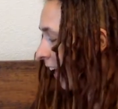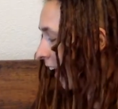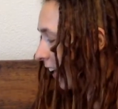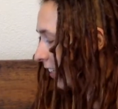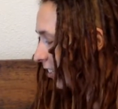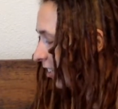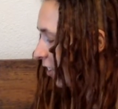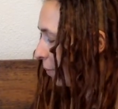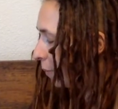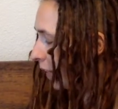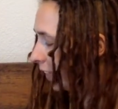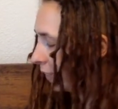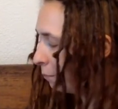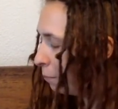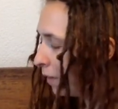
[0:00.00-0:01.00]
It actually
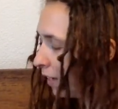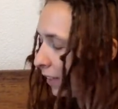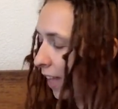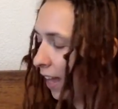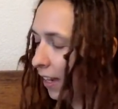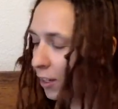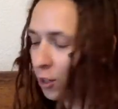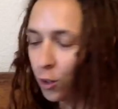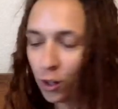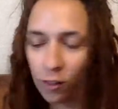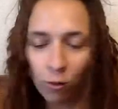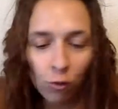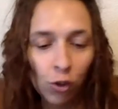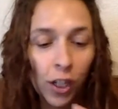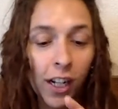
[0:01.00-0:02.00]
made me do
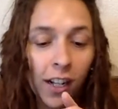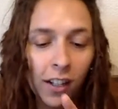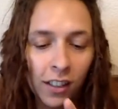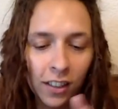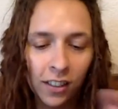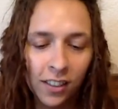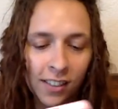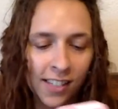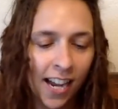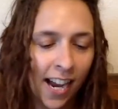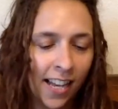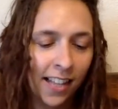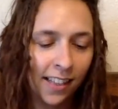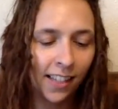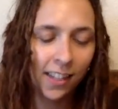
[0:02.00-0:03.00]
a real
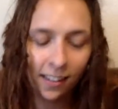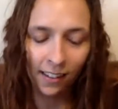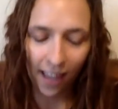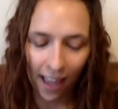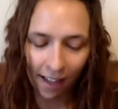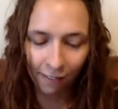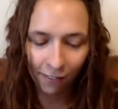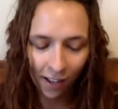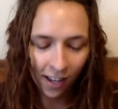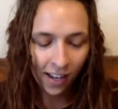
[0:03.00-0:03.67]
tiny little laugh,